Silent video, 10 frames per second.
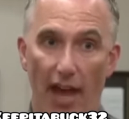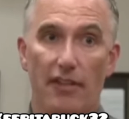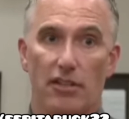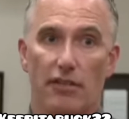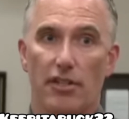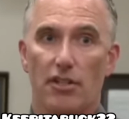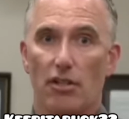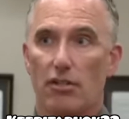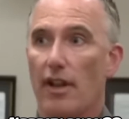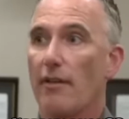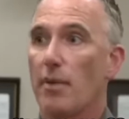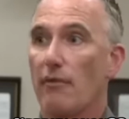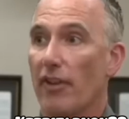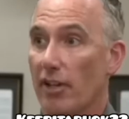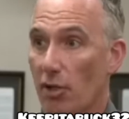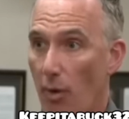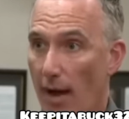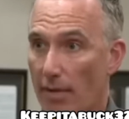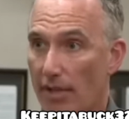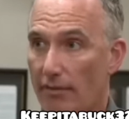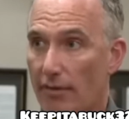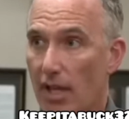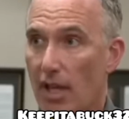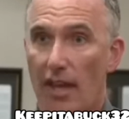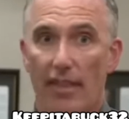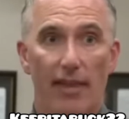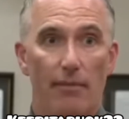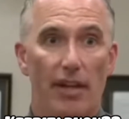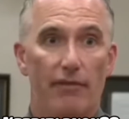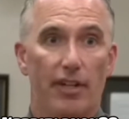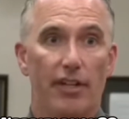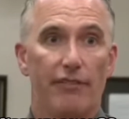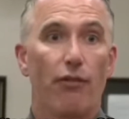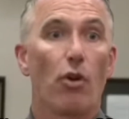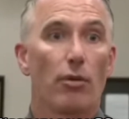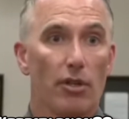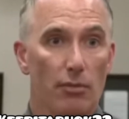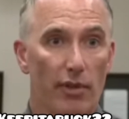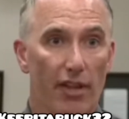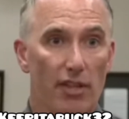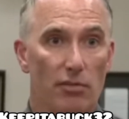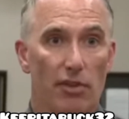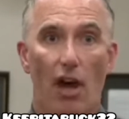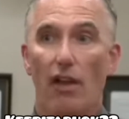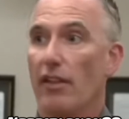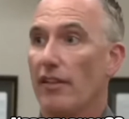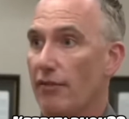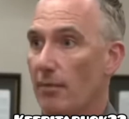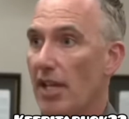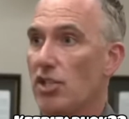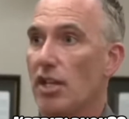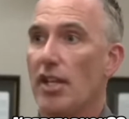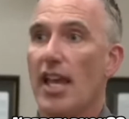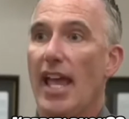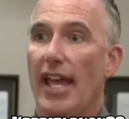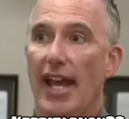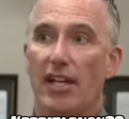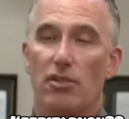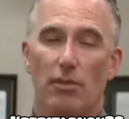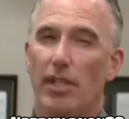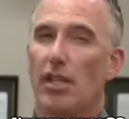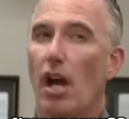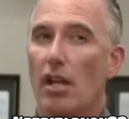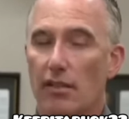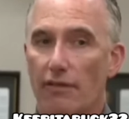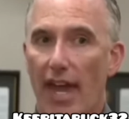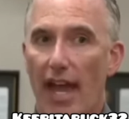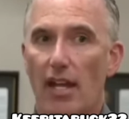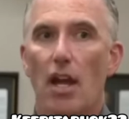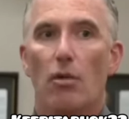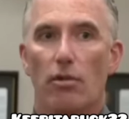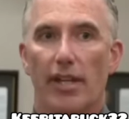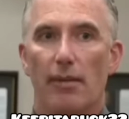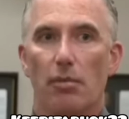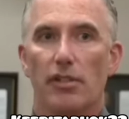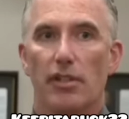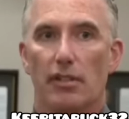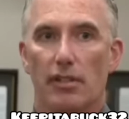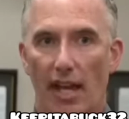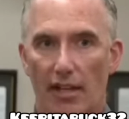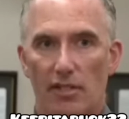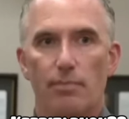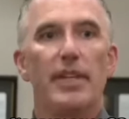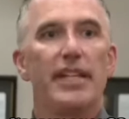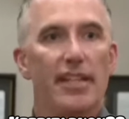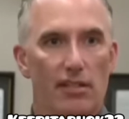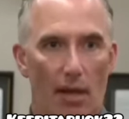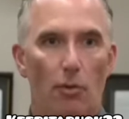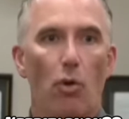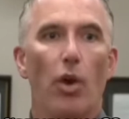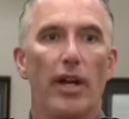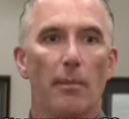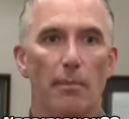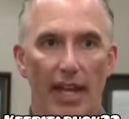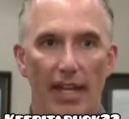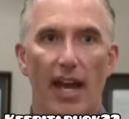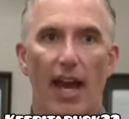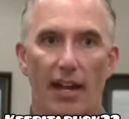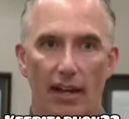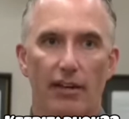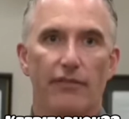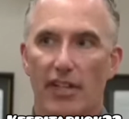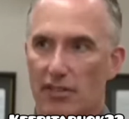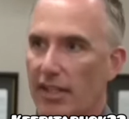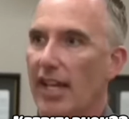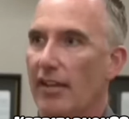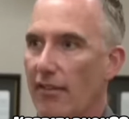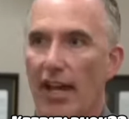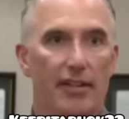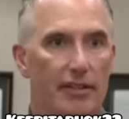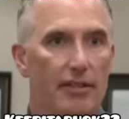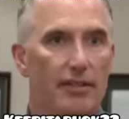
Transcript: fathers of the children, have been very cooperative. They've been very forward with us with all information, and actually because of that, we're able to kind of speed this up quite a bit on our investigative end.